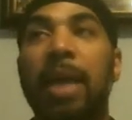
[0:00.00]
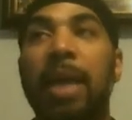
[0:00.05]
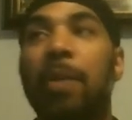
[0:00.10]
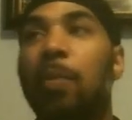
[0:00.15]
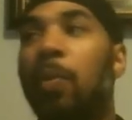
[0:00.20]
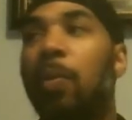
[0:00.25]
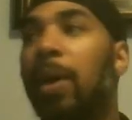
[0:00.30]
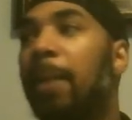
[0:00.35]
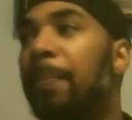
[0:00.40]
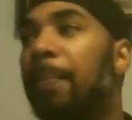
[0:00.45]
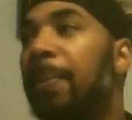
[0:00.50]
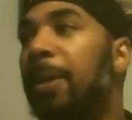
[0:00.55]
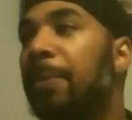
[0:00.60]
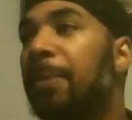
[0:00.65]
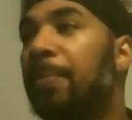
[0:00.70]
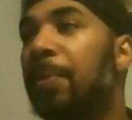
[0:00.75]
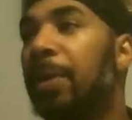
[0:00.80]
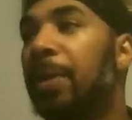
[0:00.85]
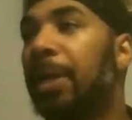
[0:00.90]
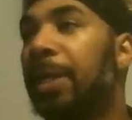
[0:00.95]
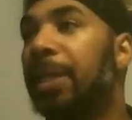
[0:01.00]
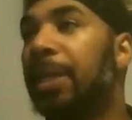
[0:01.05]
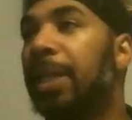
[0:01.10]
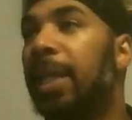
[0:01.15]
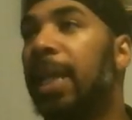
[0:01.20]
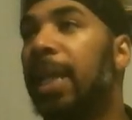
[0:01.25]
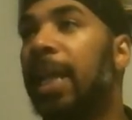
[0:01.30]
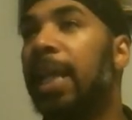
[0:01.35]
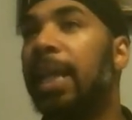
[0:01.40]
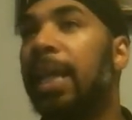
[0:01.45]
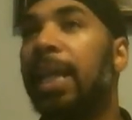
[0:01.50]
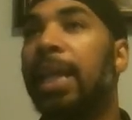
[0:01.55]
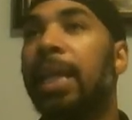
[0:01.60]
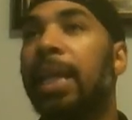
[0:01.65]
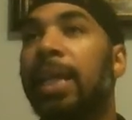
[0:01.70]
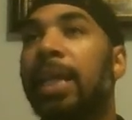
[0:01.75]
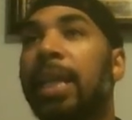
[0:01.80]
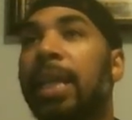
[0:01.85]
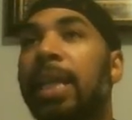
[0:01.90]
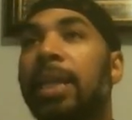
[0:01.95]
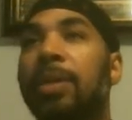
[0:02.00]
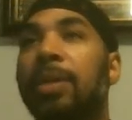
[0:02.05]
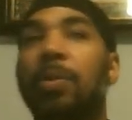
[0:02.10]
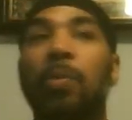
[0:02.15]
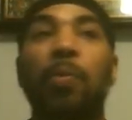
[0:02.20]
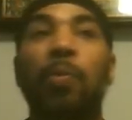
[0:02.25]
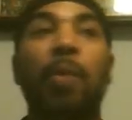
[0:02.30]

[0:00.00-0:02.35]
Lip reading: where people in the